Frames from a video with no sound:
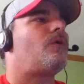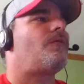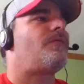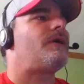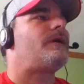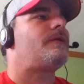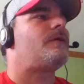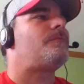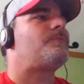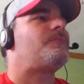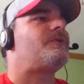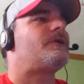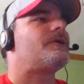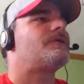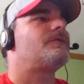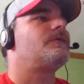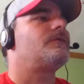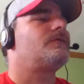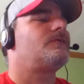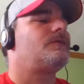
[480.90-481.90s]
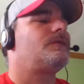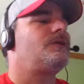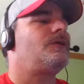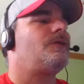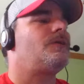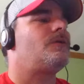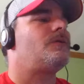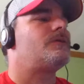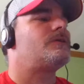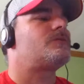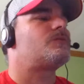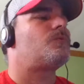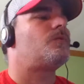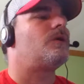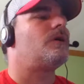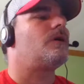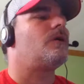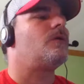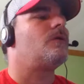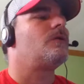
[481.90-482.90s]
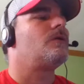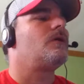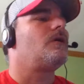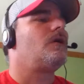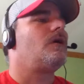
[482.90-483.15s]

all that up there, as well.